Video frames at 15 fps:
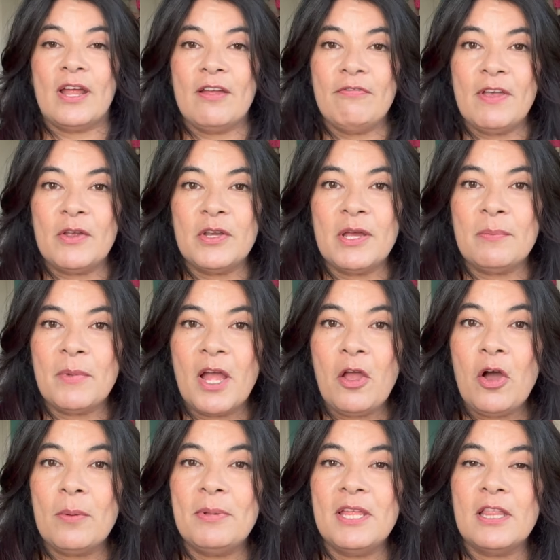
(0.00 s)
I found at my
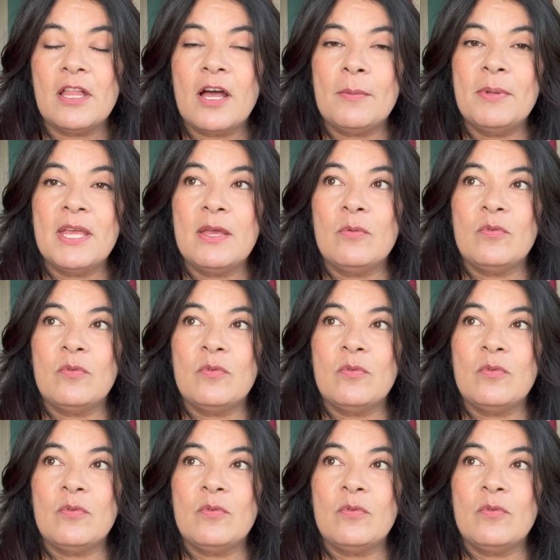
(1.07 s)
Hobby Lobby